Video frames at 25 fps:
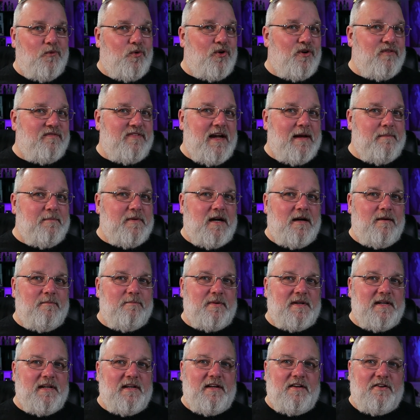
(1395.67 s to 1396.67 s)
more vape
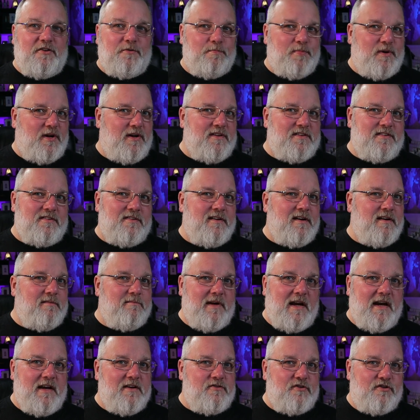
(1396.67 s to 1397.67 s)
companies sponsoring
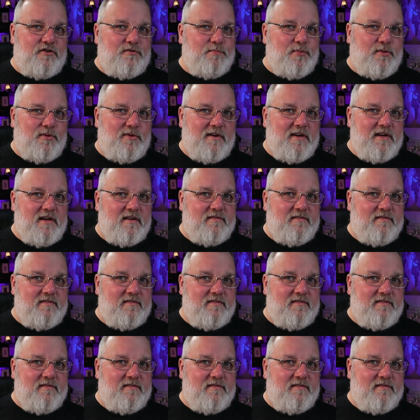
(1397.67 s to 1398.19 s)
major sporting